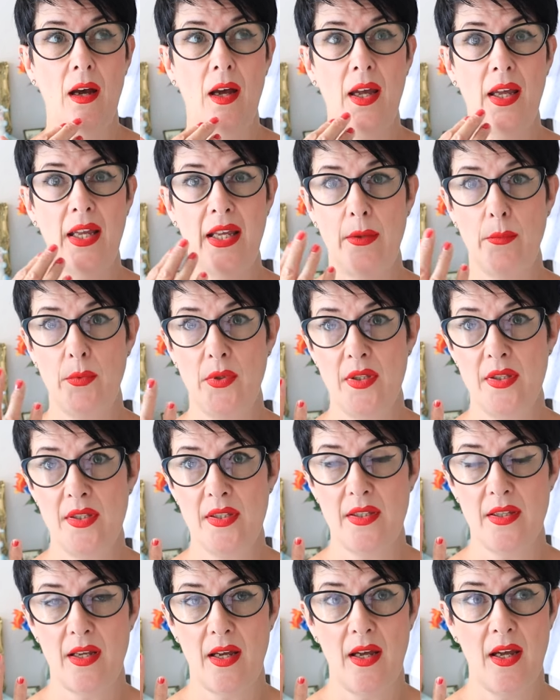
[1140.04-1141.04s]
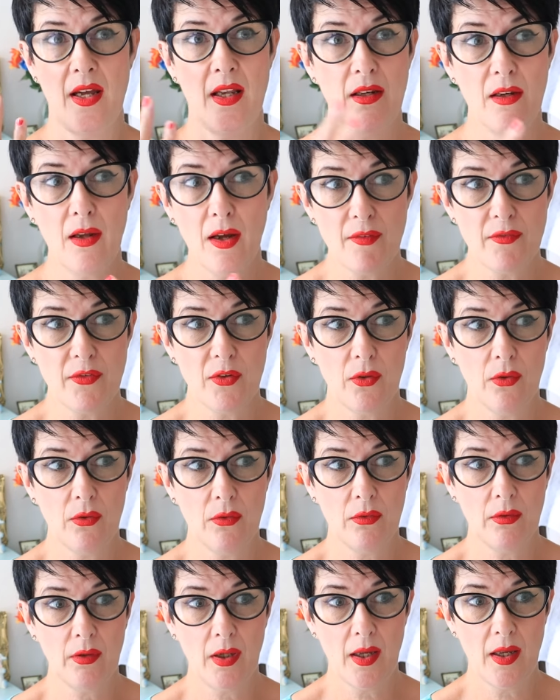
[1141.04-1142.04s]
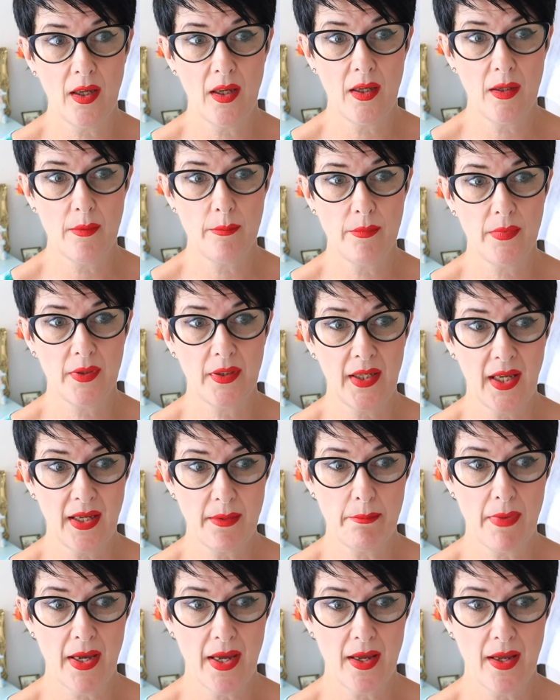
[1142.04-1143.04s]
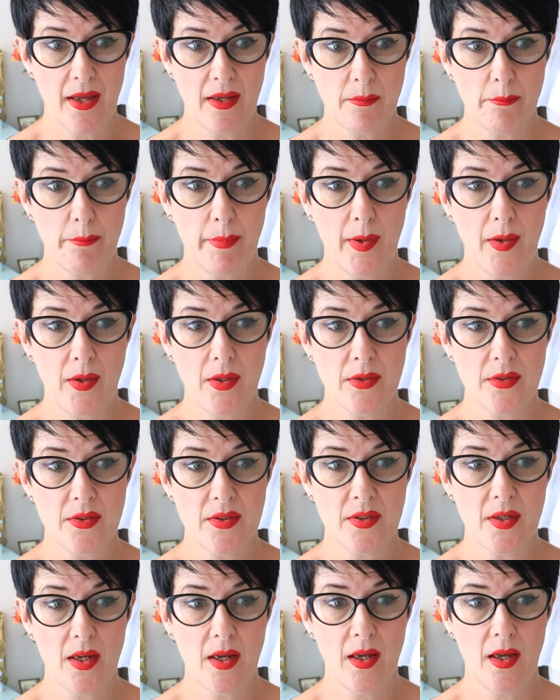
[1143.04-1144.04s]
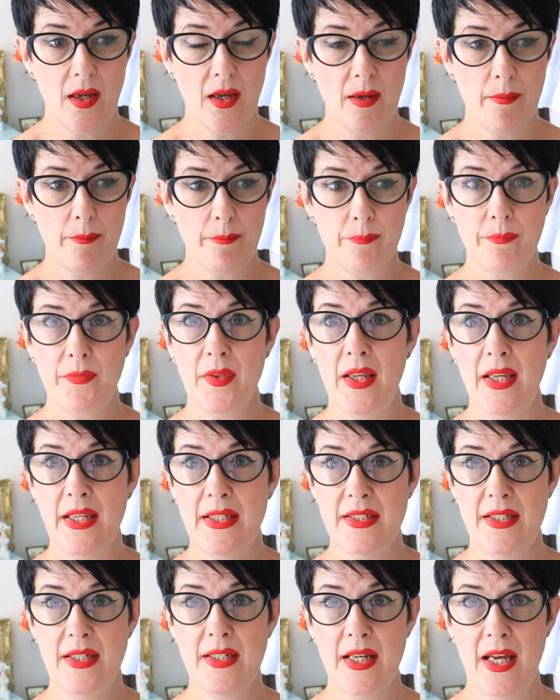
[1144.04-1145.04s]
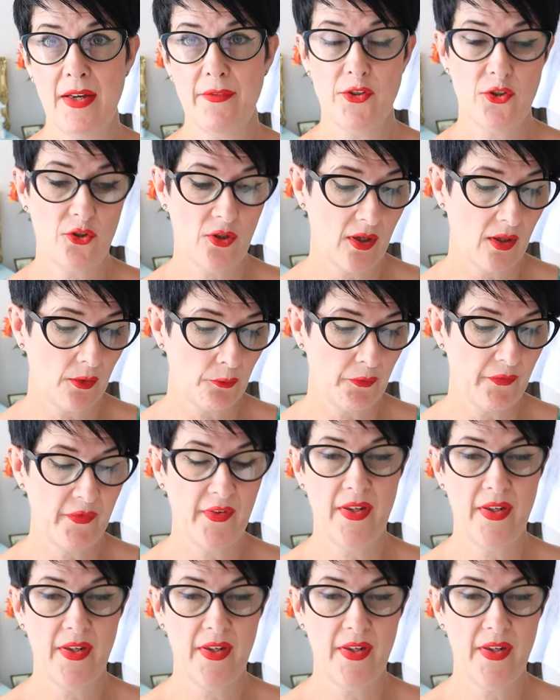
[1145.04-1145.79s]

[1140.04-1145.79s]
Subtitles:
he was a lifelong gay man, but he did have a child with